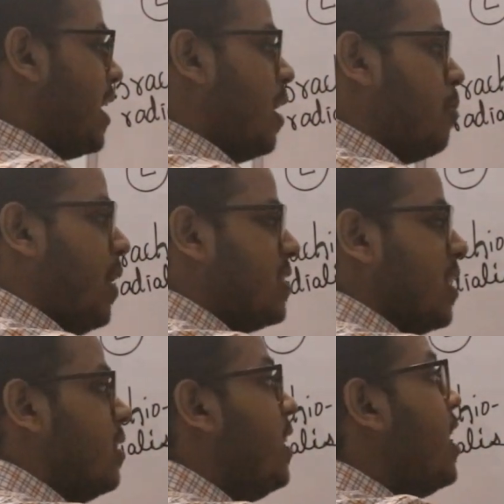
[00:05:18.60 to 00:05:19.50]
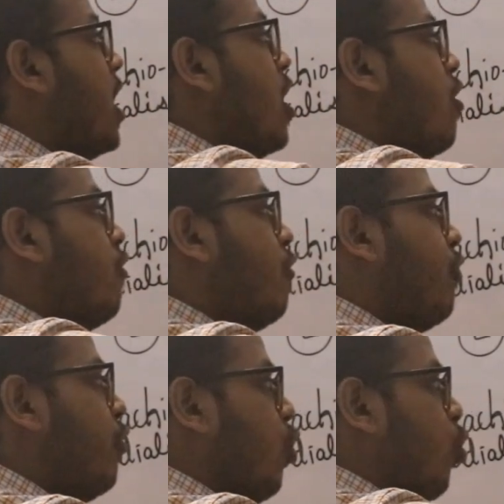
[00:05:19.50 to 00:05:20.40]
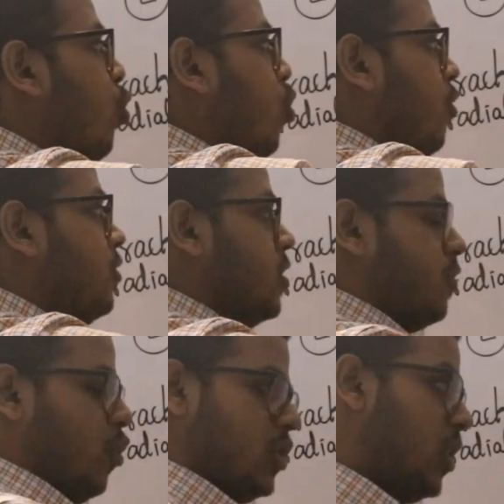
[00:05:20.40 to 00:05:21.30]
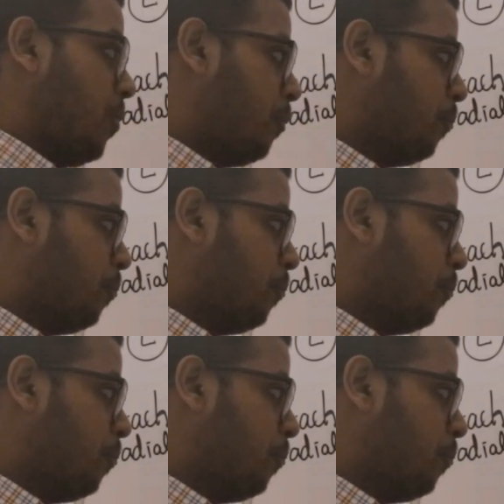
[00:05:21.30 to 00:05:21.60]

apex, and the floor of this fossa.